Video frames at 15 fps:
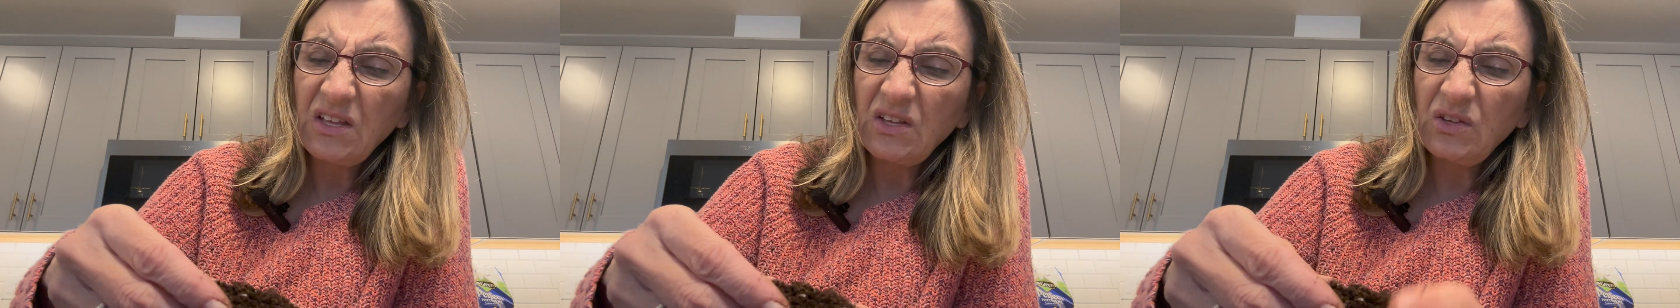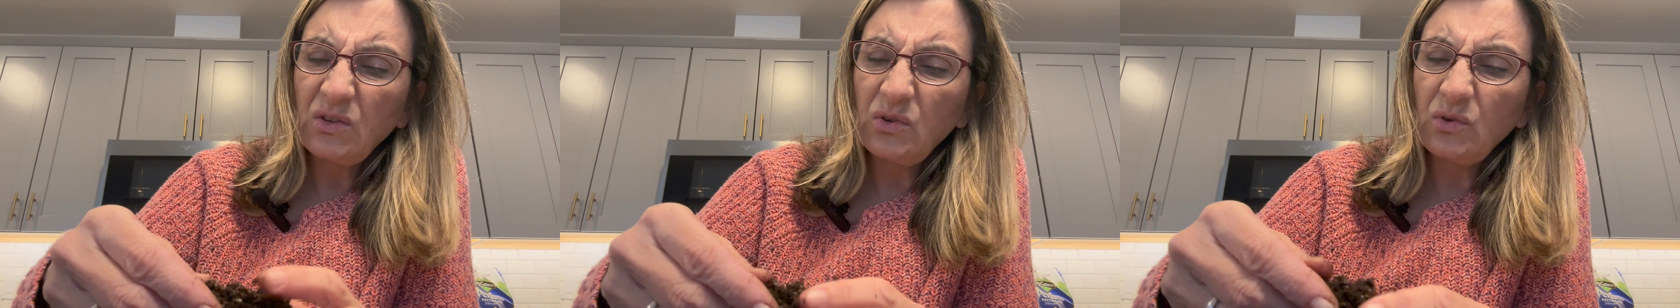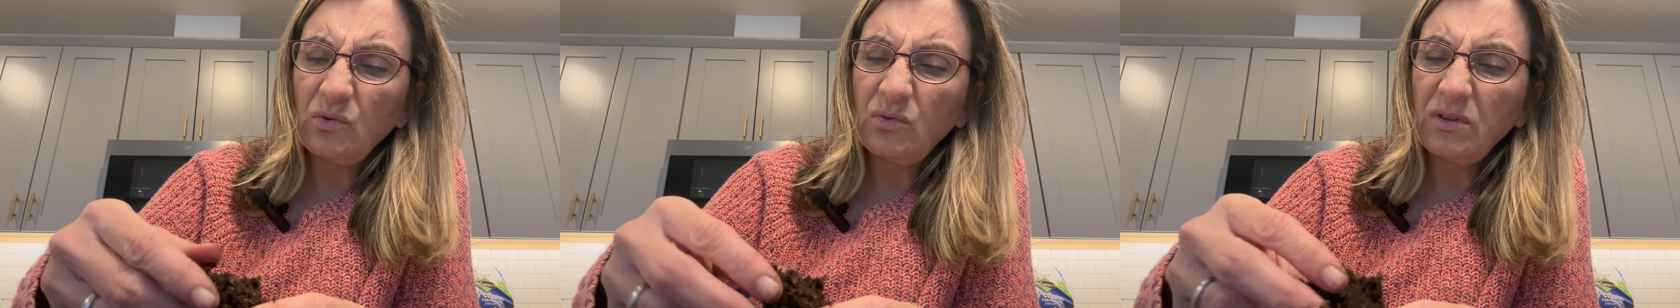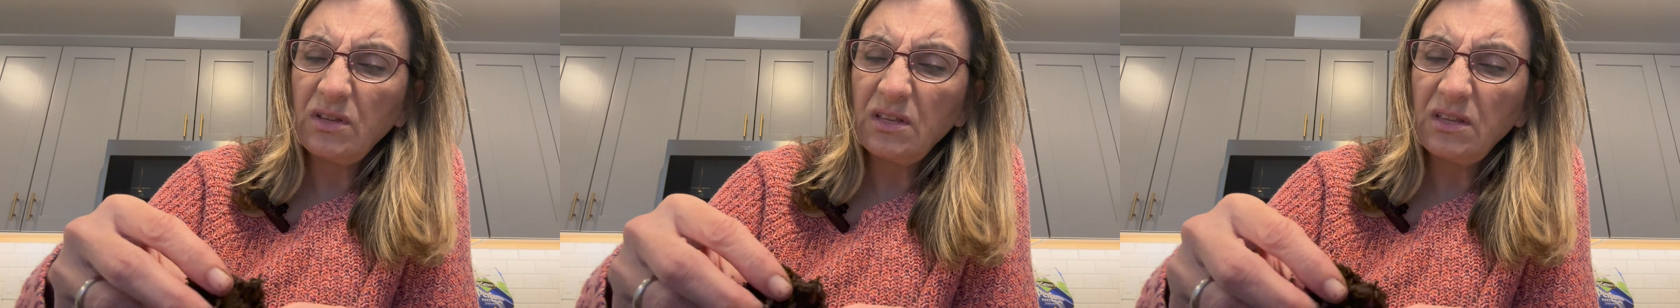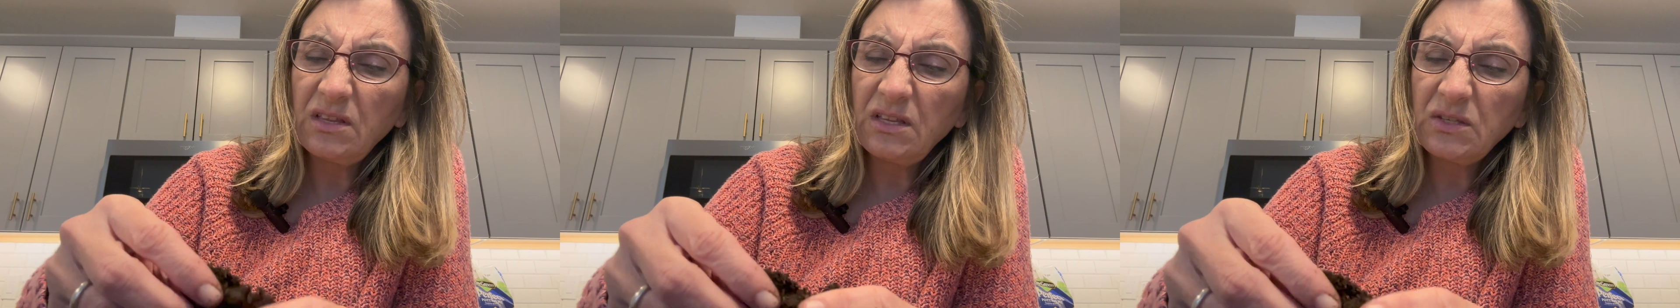Ew,
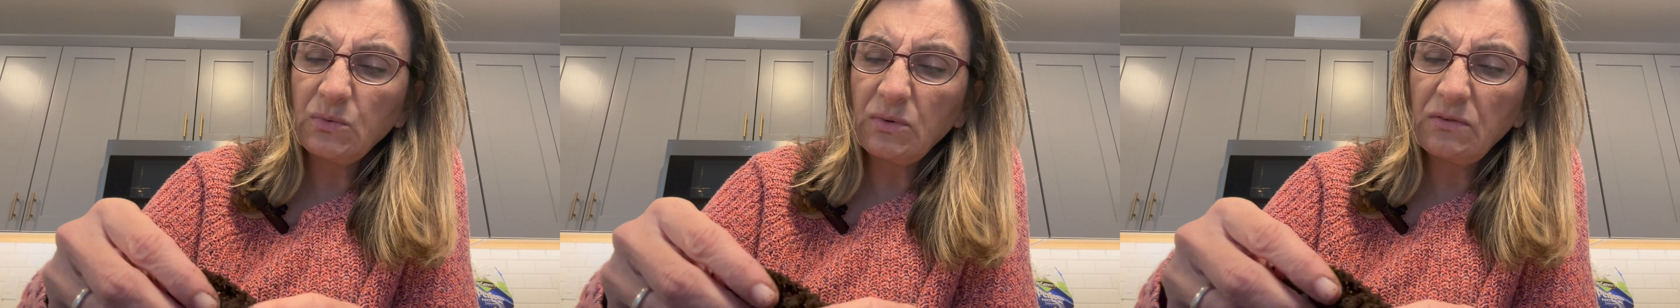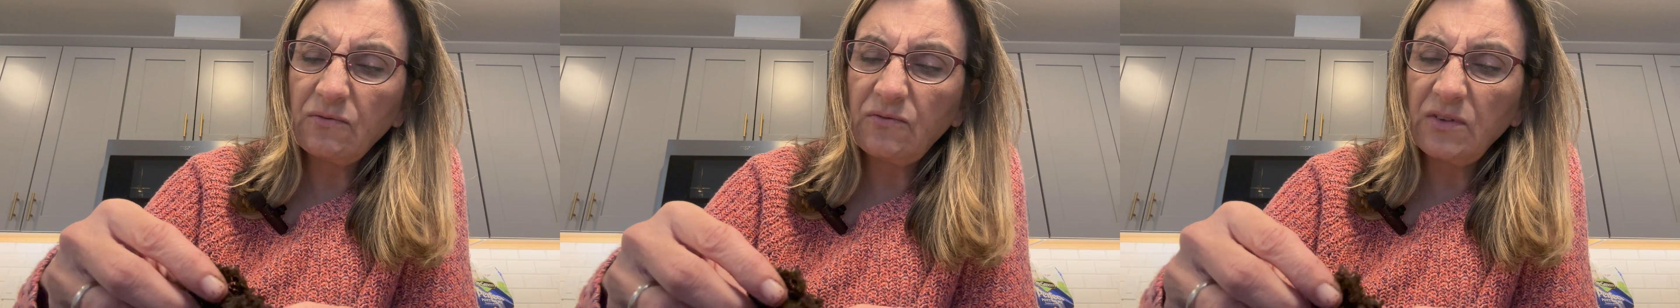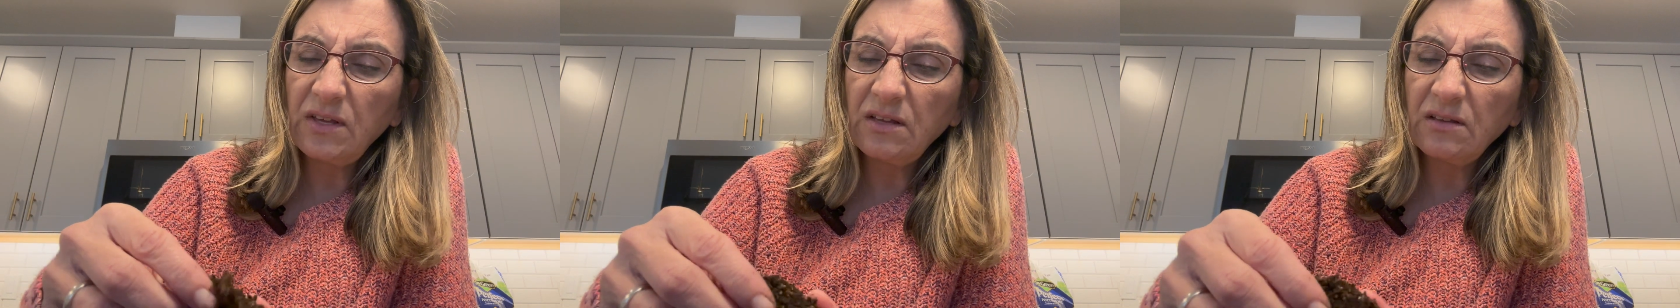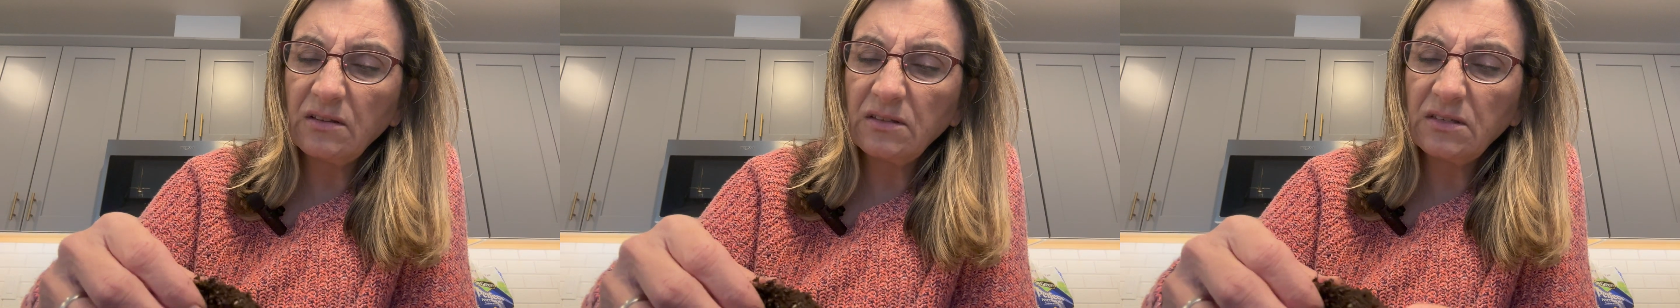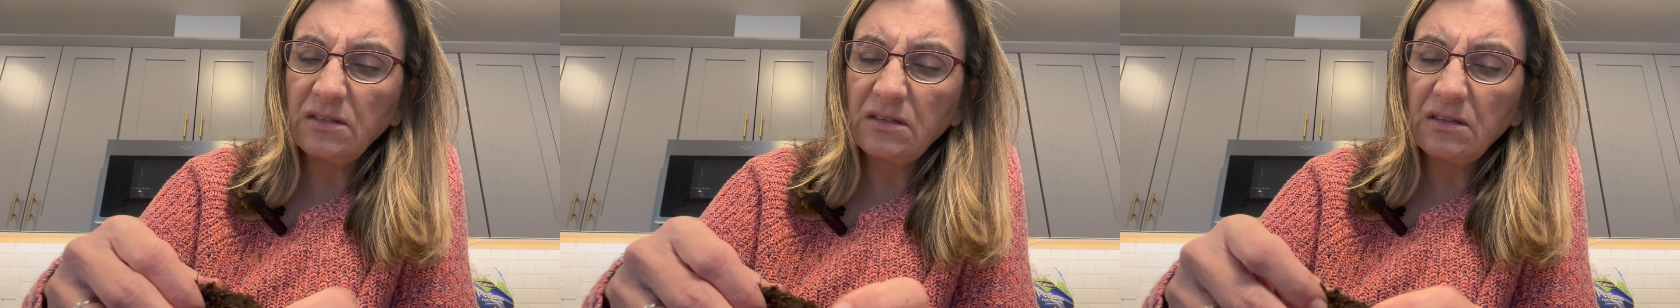this one
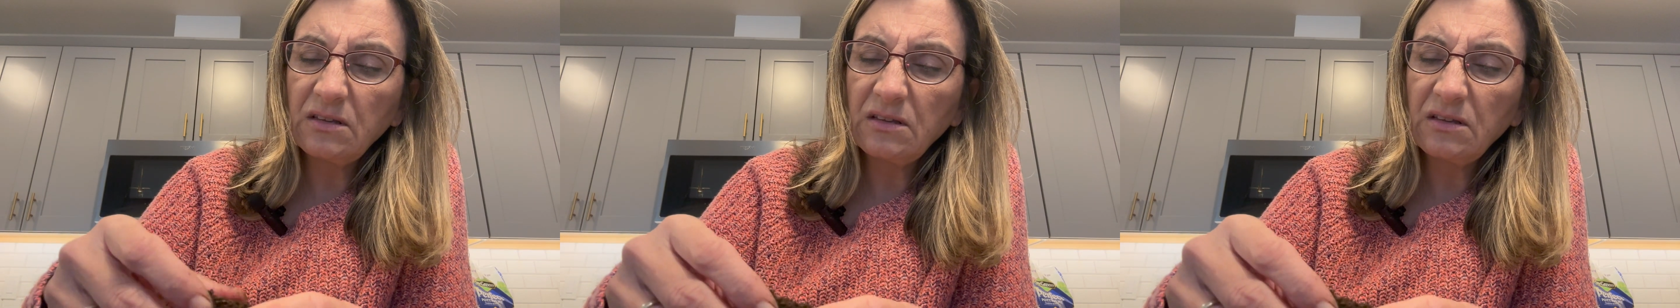feels